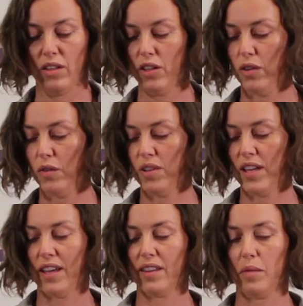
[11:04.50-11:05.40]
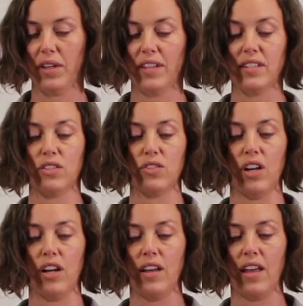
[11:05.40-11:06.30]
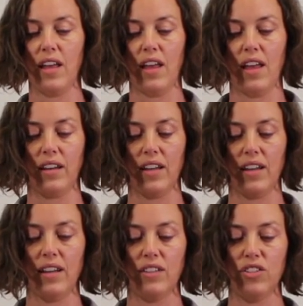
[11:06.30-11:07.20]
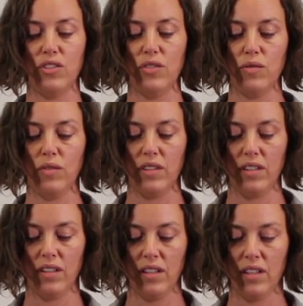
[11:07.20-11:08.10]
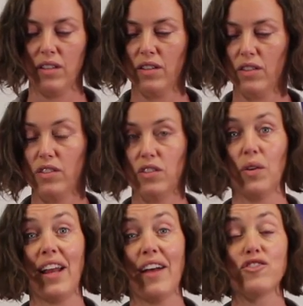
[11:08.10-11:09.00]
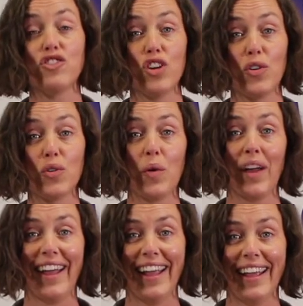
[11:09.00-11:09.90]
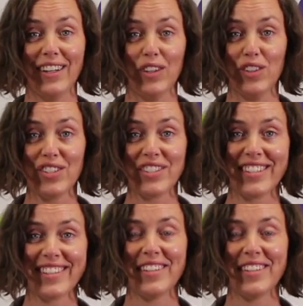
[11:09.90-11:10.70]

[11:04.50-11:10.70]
you take the plastic straw and cut it in two, so you can have two handles.